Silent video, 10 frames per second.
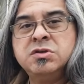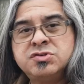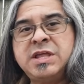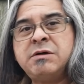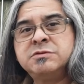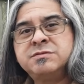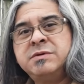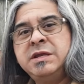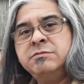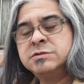So that was
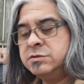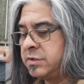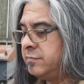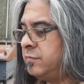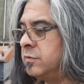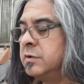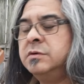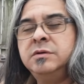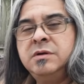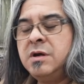what he was looking for.
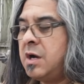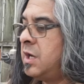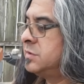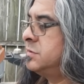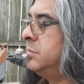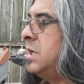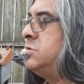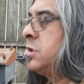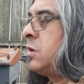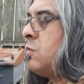Awesome. I
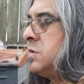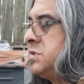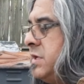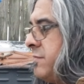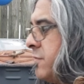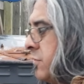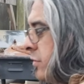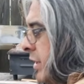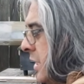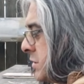took it one step
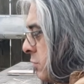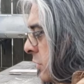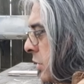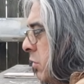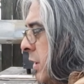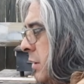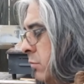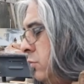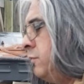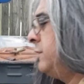further, guys, and we're going to go ahead
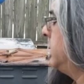and move